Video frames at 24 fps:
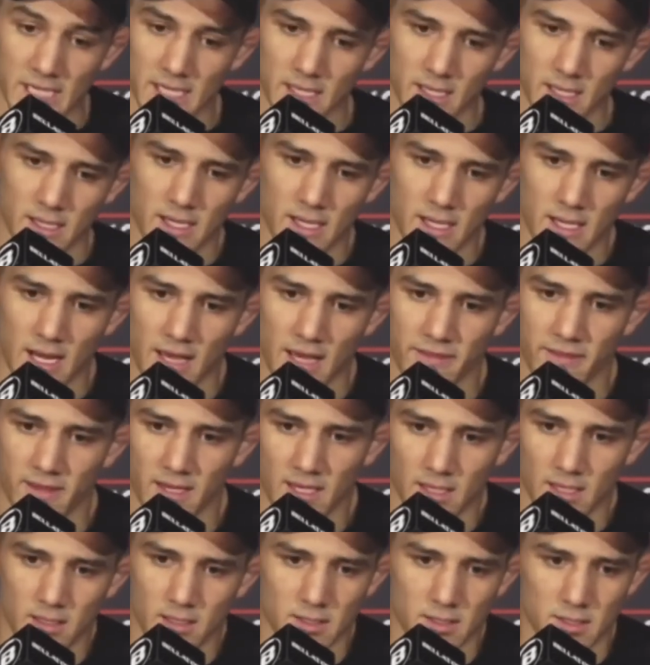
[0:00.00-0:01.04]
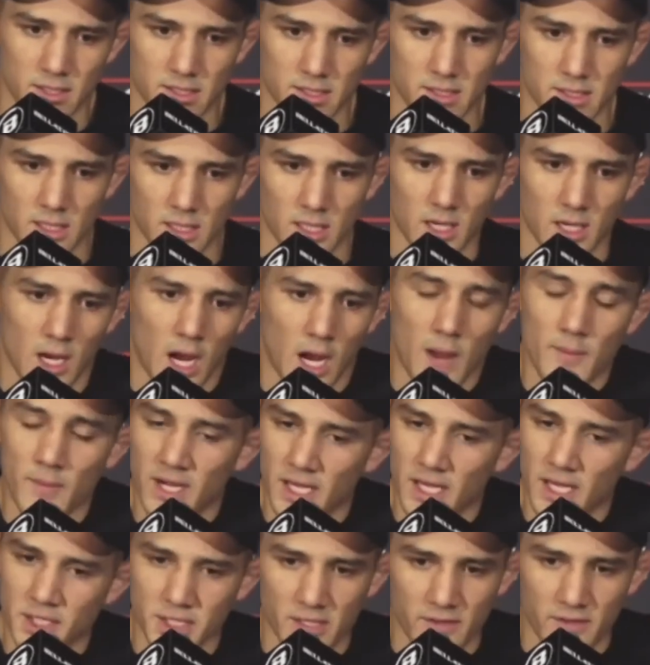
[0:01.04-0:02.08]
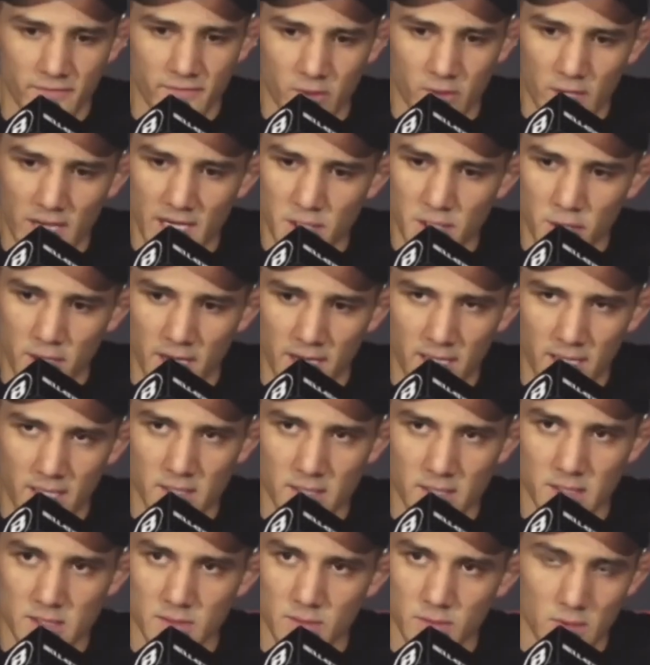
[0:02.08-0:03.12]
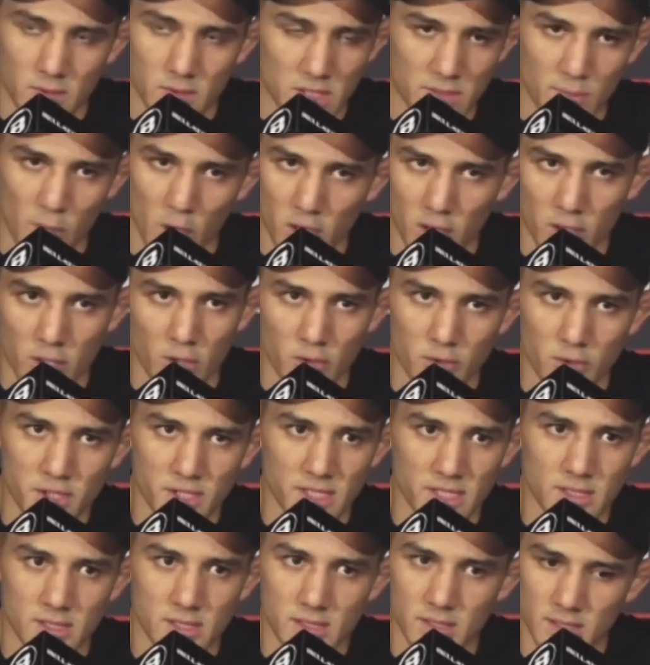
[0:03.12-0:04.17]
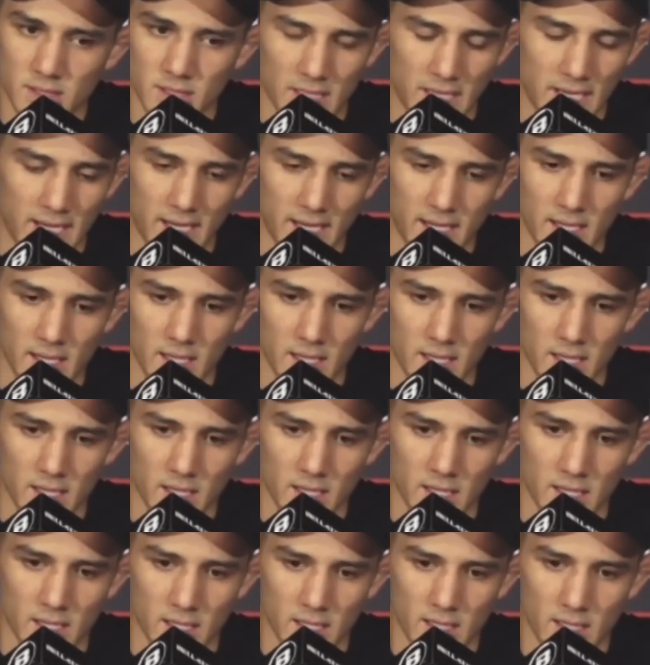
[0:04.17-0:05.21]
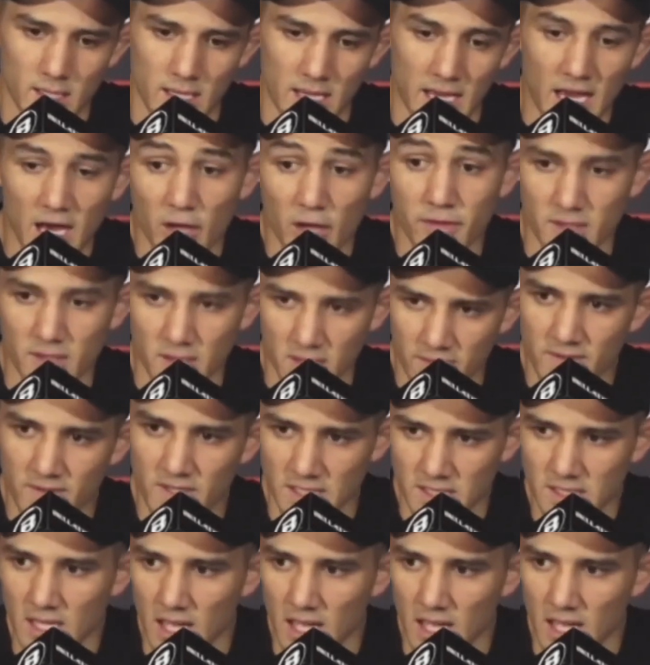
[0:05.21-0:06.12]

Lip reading: And I think just a combination of great training, smart coaches, and a healthy living